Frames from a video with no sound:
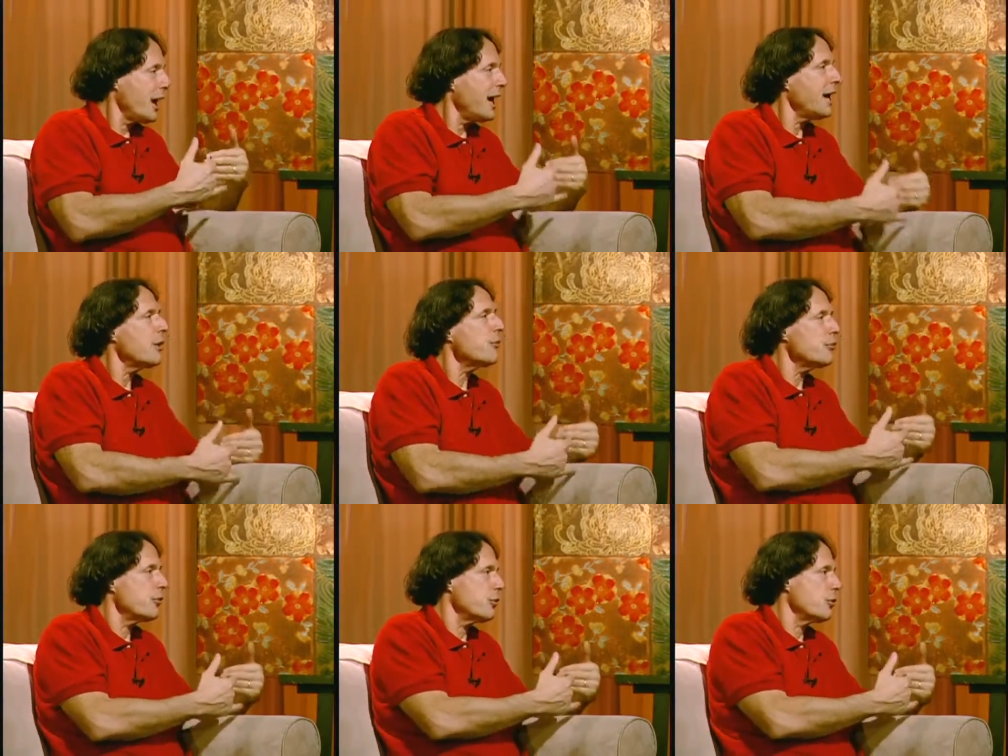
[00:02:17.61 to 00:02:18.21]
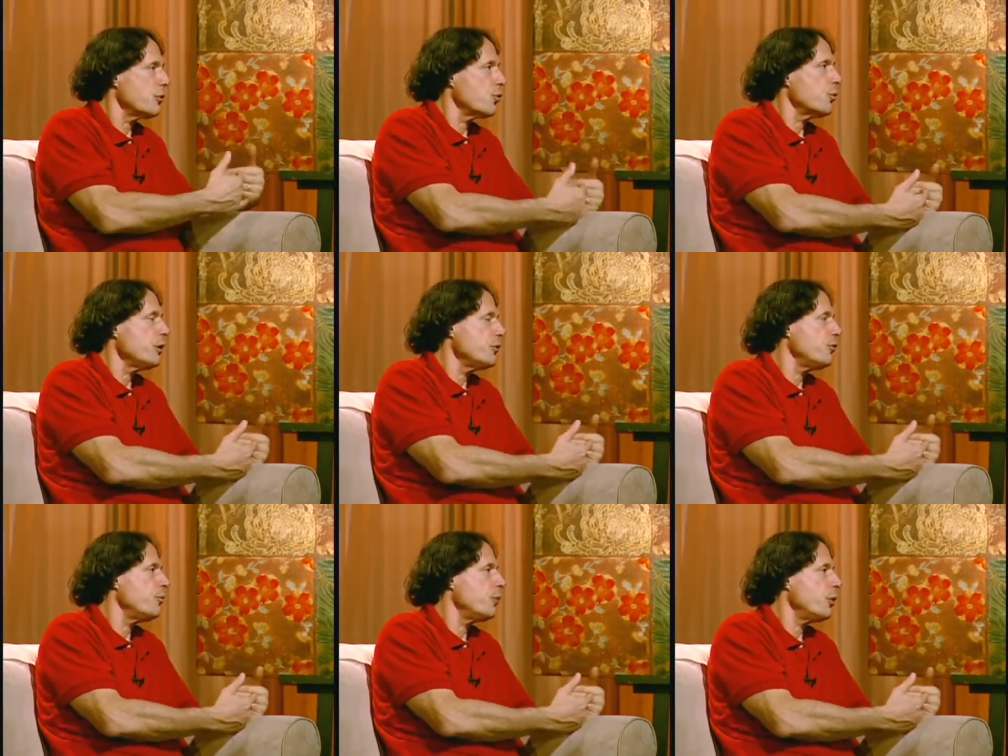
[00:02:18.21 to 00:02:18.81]
after the
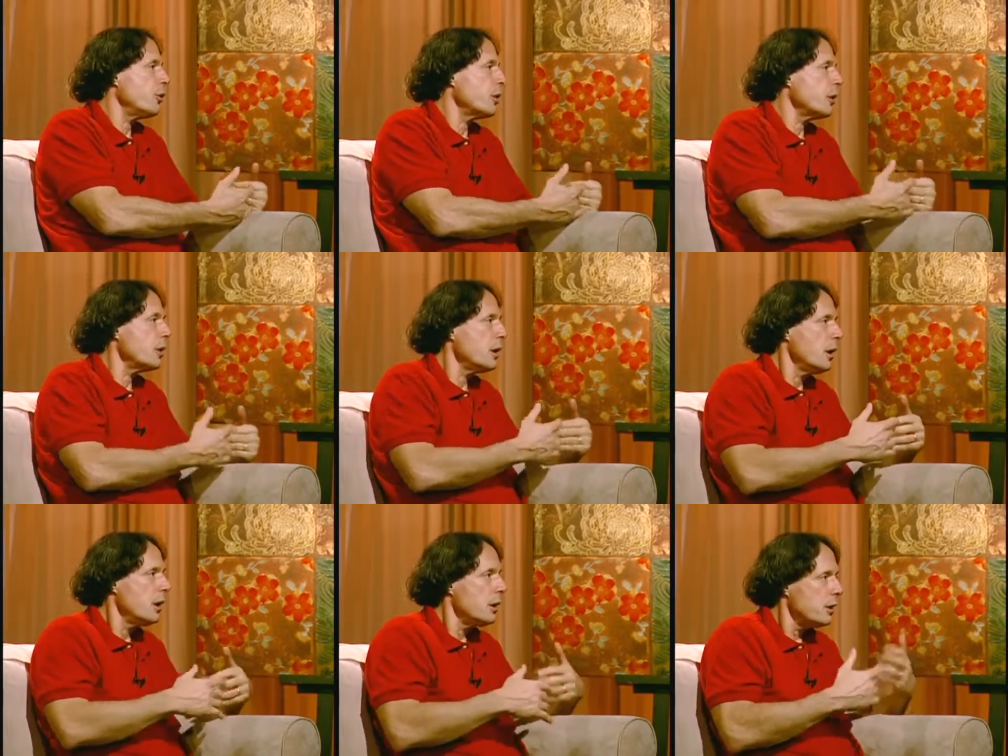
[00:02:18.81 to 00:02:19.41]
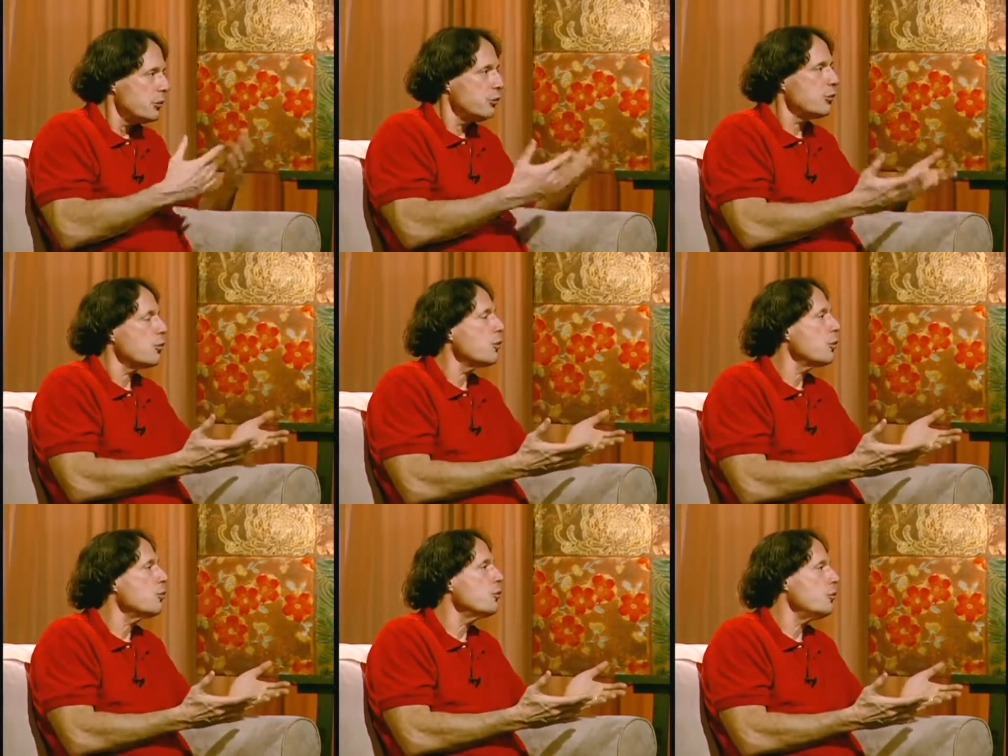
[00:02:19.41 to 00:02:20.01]
grief part is your
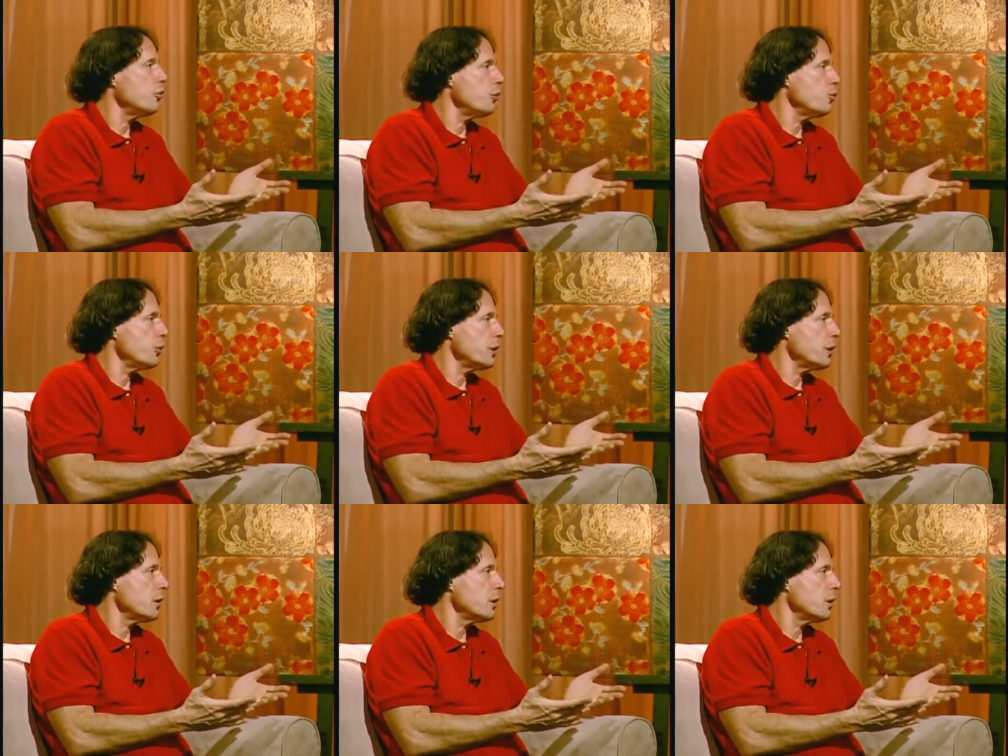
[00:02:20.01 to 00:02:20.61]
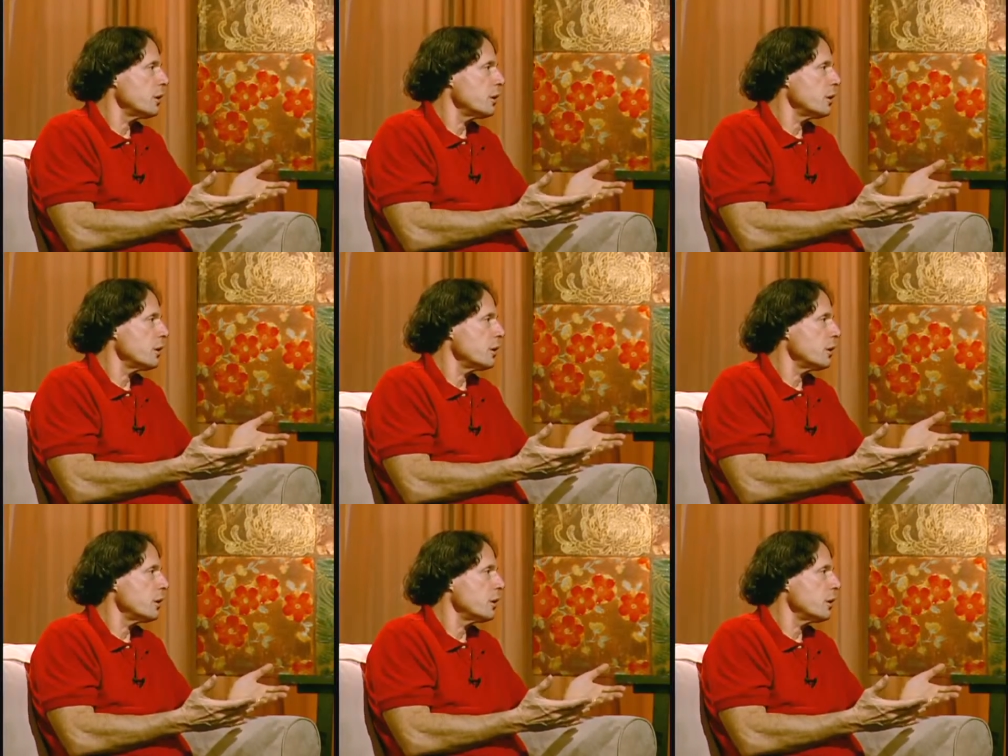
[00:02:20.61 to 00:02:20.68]
own doing?